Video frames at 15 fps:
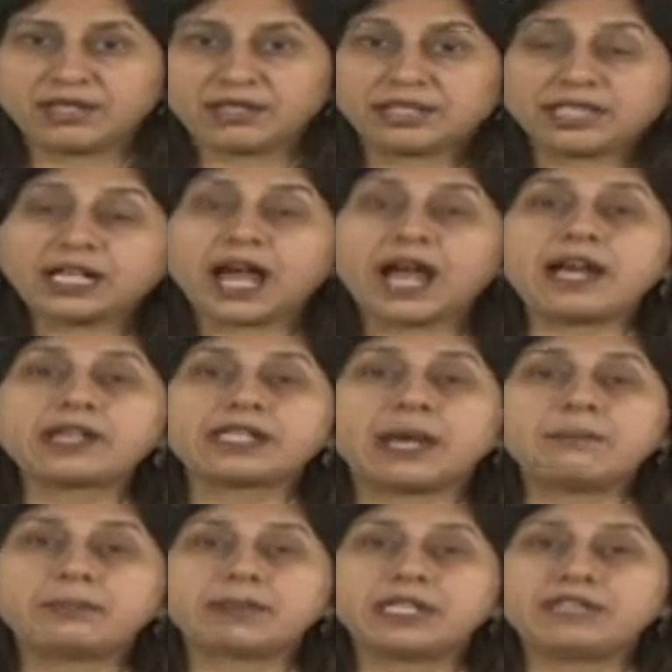The car
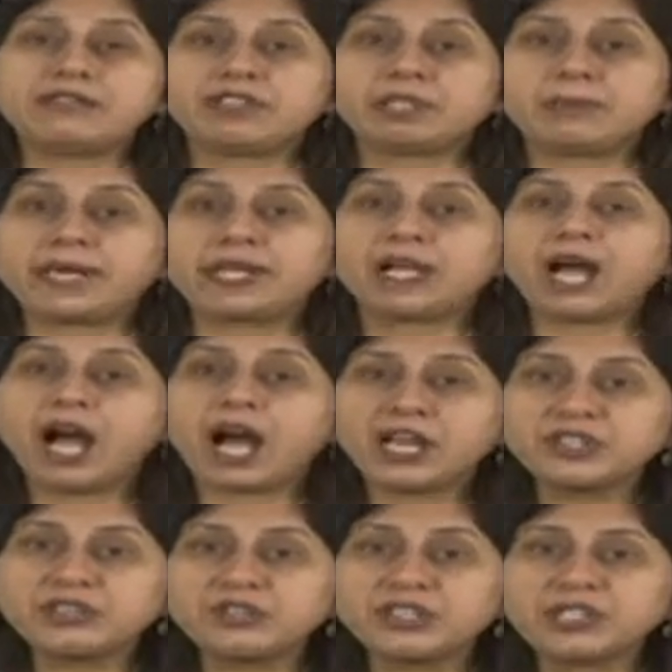company will make
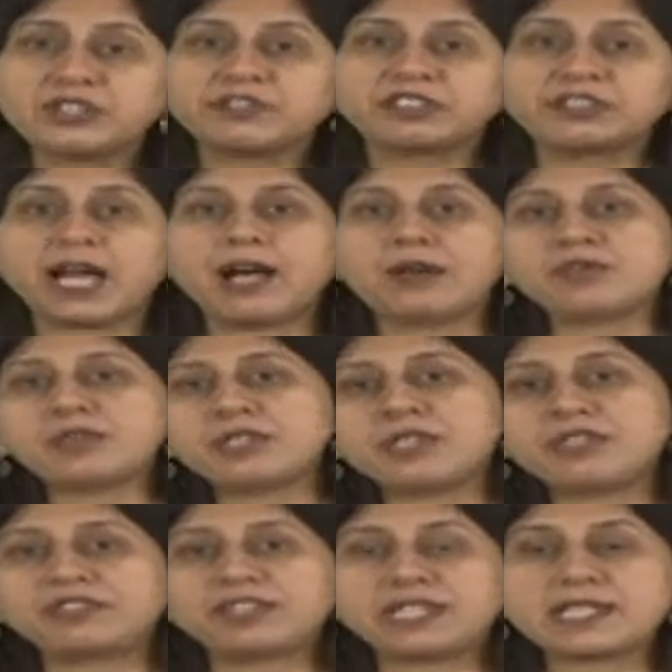hundreds of thousands
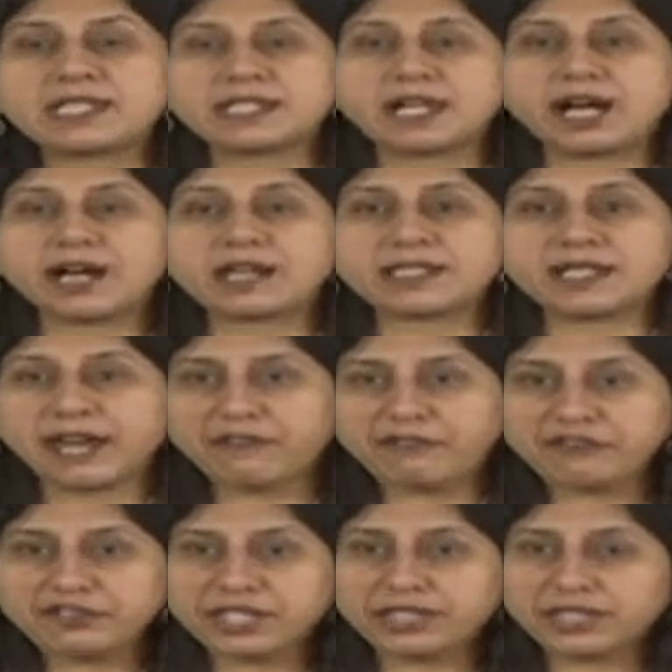of these cars
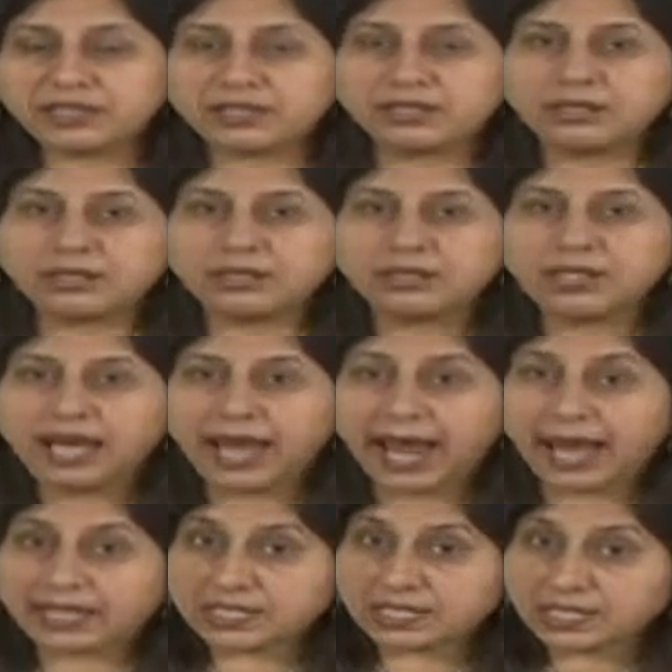every year,
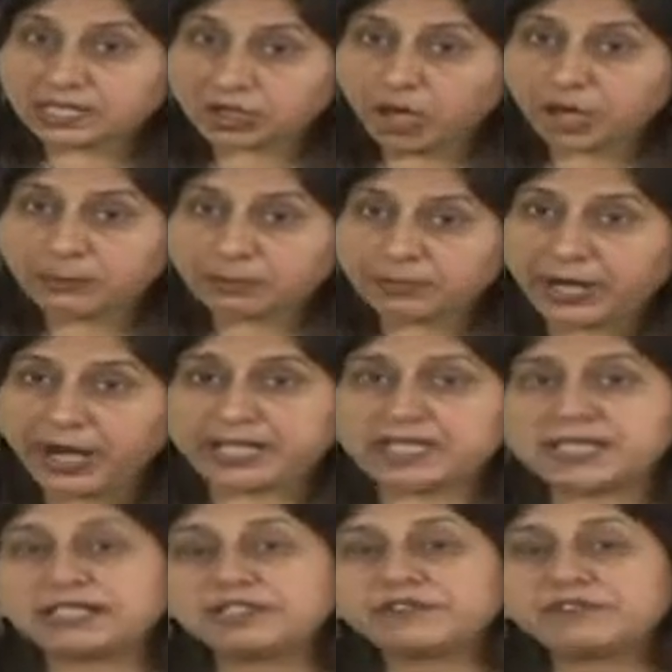and it is not
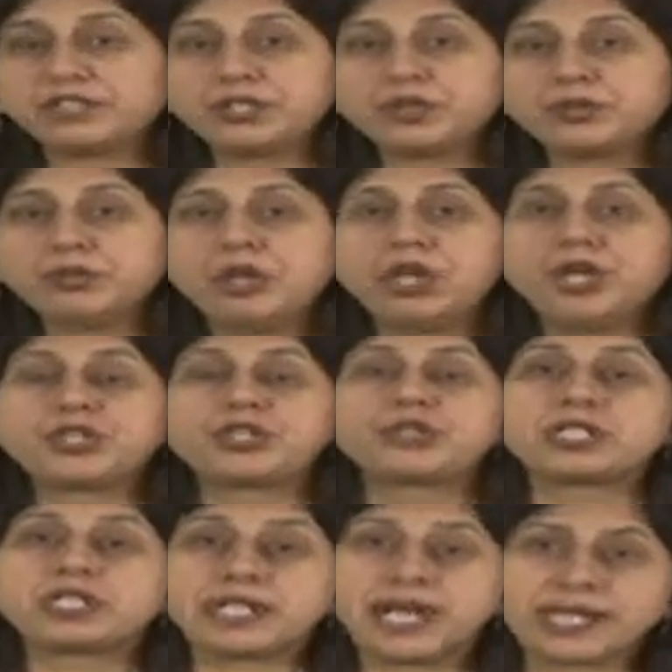practical for you
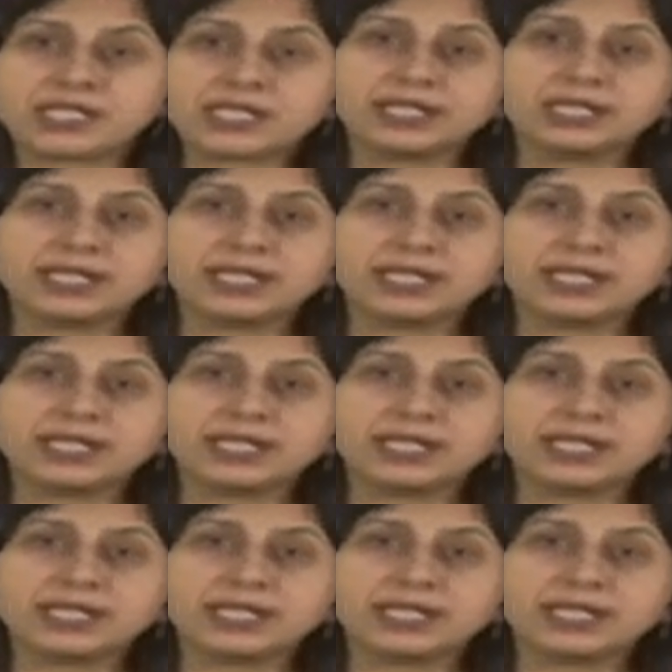to test the